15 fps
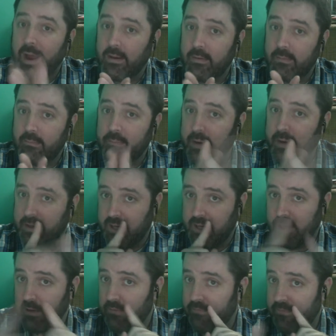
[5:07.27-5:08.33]
Right,
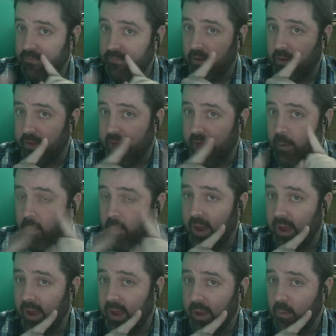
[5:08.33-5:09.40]
but didn't you feel that
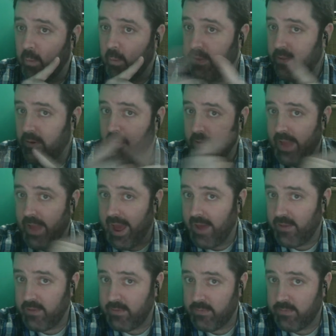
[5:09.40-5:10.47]
way with your
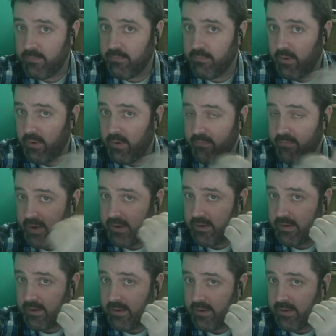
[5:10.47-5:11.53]
last
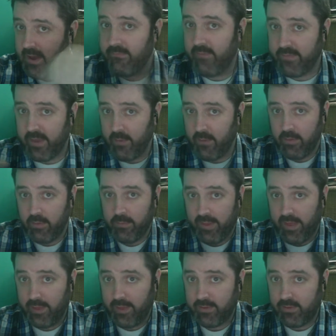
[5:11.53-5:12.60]
boyfriend? Because I felt that way with
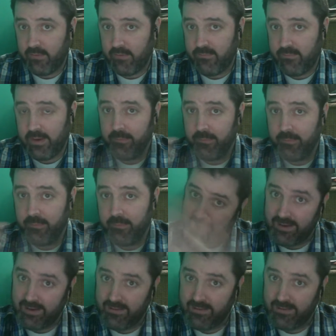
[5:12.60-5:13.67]
my last girlfriend, but
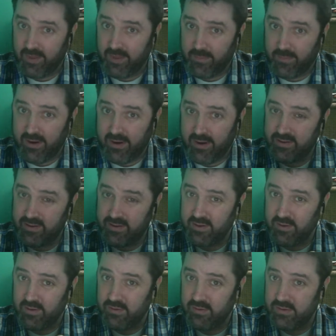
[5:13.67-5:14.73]
then it fell apart.
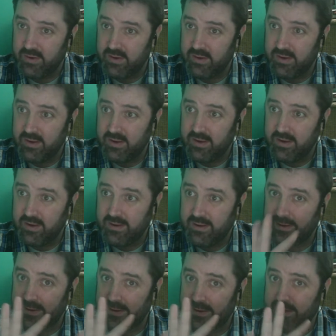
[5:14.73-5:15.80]
So
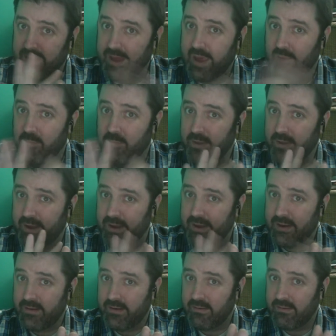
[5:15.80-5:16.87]
can't no.
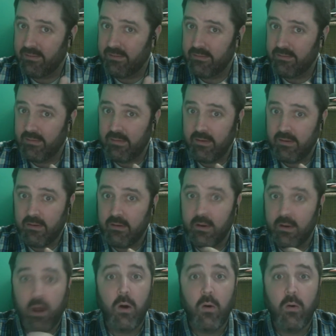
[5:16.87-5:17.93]
really
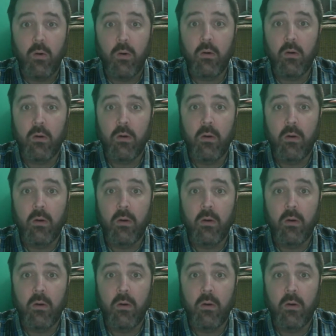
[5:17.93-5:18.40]
know.